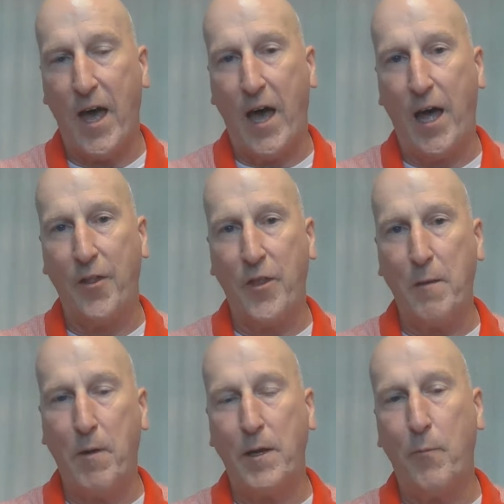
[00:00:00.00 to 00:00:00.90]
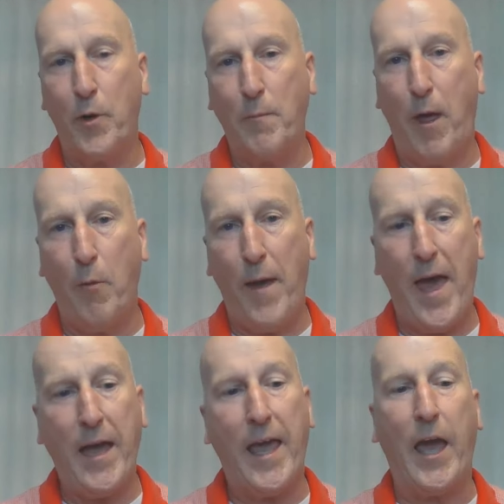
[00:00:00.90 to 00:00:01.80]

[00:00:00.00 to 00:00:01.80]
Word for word: on the Monday morning mailbag.